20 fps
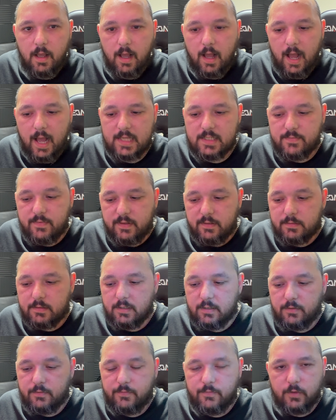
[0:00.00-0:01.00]
As
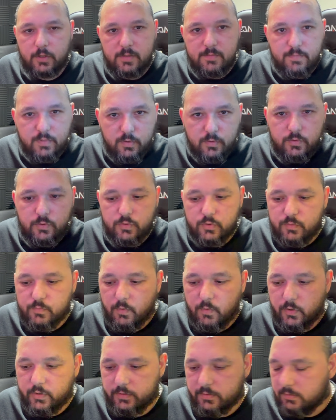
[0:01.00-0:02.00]
well, for the Bluetooth
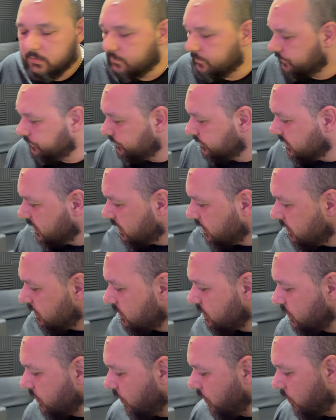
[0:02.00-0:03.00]
module,
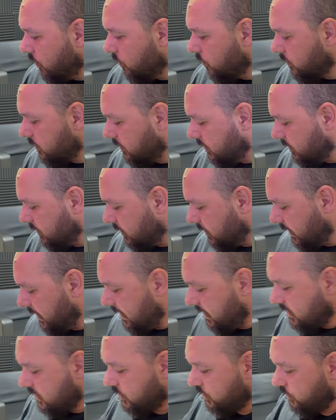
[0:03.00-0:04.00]
so
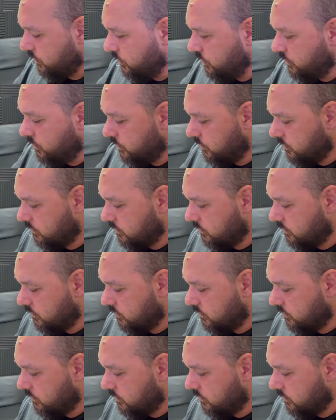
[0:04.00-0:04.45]
these two